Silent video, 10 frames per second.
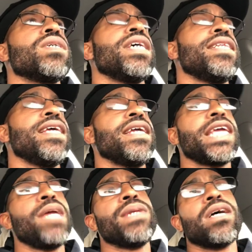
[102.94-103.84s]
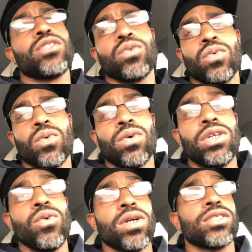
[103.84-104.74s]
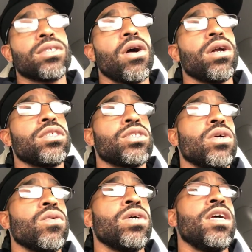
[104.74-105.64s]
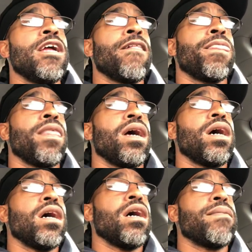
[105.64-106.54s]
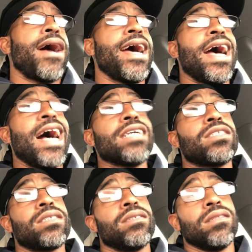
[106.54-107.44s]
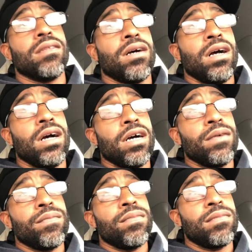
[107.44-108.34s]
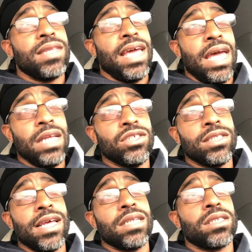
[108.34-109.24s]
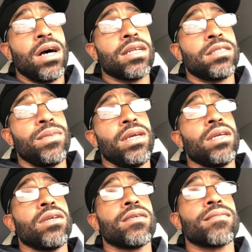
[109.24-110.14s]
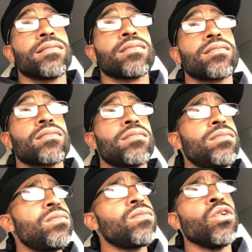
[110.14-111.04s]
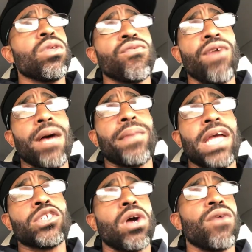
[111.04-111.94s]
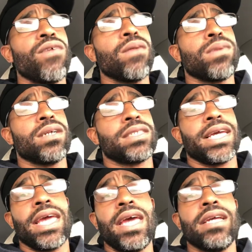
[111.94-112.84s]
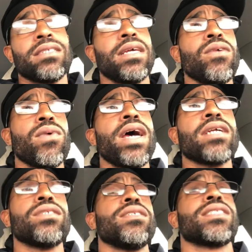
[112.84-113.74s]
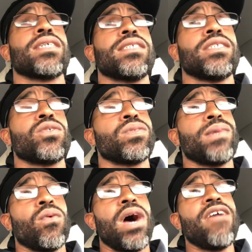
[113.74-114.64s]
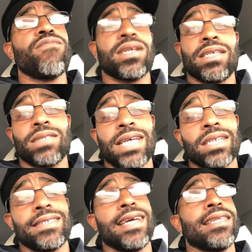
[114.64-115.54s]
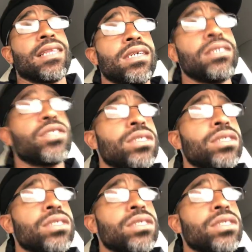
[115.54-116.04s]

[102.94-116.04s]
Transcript: and then it came down to, well, when do you want to start? So I asked the agent that talked to me, or the HR rep, I was like, hey, is there any way I can discuss this with my wife? Because I was actually at lunch